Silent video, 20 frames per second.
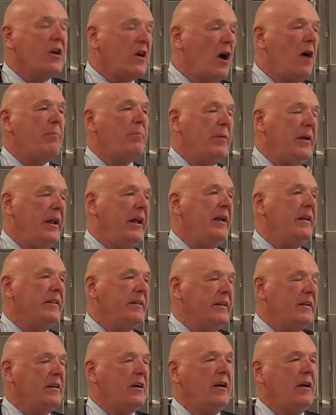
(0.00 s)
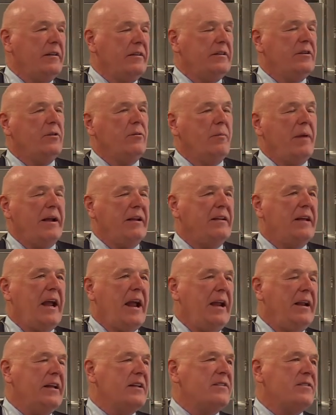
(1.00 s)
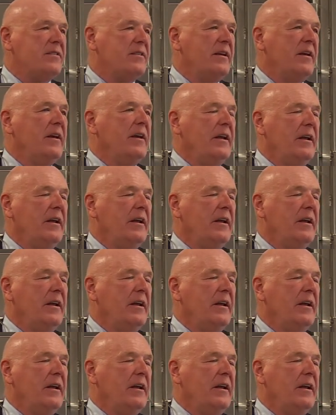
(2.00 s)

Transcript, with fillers: company to maintain its,